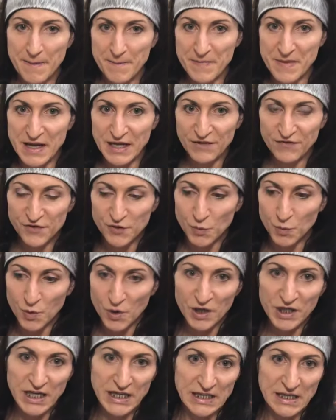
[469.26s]
if you're
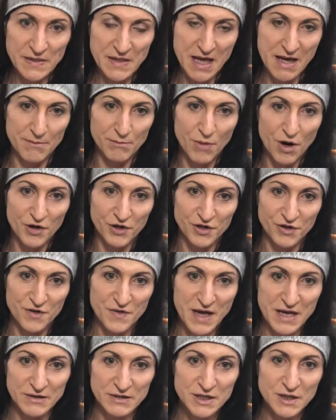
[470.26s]
working in that
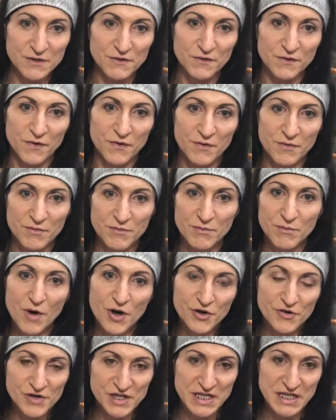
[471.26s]
that sort of
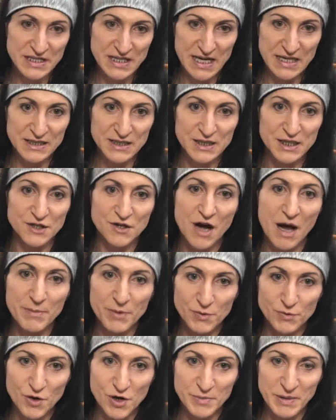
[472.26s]
moderate intensity type
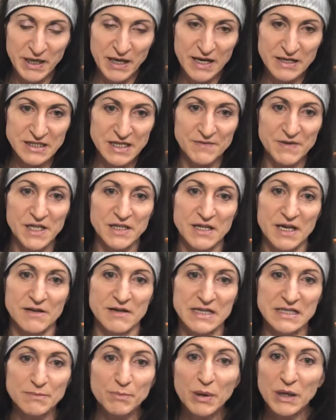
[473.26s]
aerobic activity, there
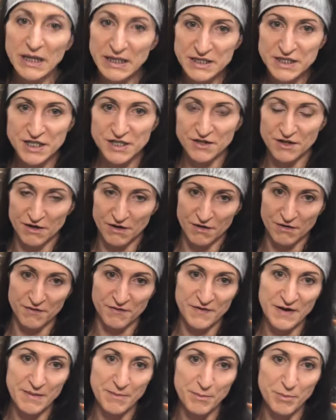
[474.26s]
is plenty of
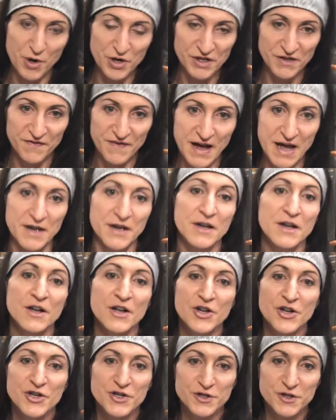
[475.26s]
body fat
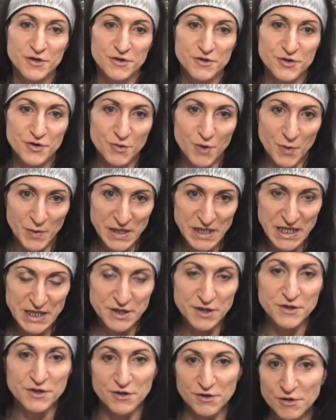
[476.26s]
to do what we need to
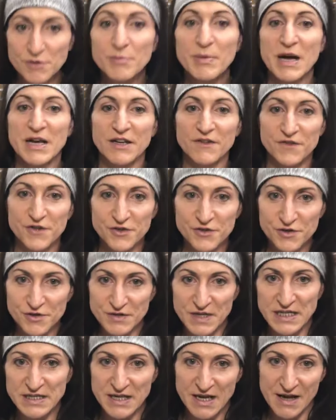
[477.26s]
do. But if you do
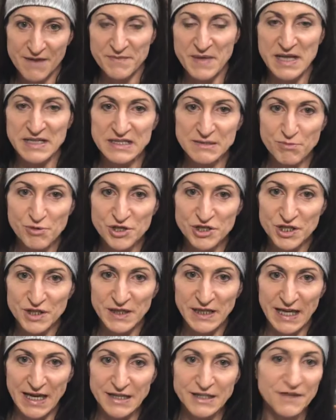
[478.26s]
need to have that sprint at
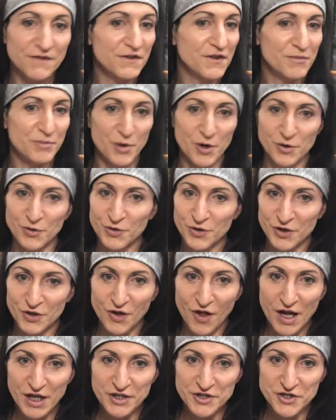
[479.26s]
the end, if you've burned all your
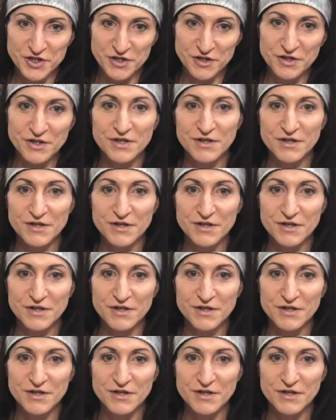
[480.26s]
glycogen,